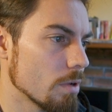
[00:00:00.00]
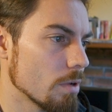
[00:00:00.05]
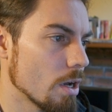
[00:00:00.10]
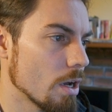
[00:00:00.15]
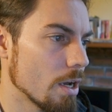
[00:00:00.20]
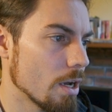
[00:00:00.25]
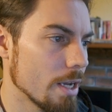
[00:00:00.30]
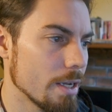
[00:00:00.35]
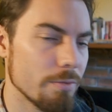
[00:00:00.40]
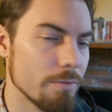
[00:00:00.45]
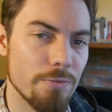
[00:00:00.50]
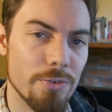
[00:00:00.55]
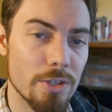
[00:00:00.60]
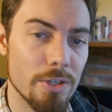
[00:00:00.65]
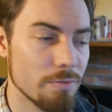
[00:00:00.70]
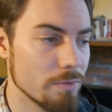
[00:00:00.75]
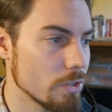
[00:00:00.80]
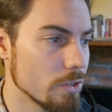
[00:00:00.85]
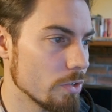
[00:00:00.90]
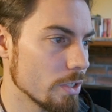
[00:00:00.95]
I for
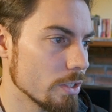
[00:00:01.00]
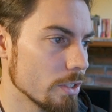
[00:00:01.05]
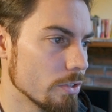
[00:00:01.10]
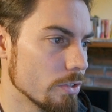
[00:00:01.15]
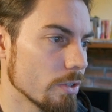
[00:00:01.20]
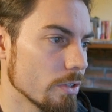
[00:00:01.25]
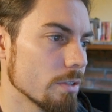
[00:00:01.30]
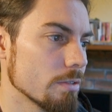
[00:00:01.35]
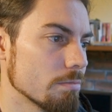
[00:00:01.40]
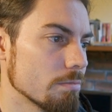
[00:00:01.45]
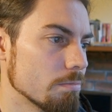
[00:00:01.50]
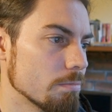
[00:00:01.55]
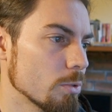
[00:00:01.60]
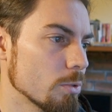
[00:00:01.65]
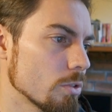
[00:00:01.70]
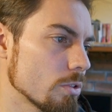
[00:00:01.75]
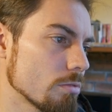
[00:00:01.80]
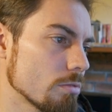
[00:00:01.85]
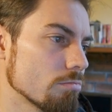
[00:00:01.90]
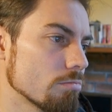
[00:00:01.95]
inventory
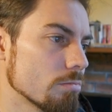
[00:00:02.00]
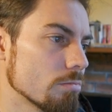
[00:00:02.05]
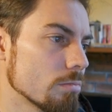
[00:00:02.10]
.book.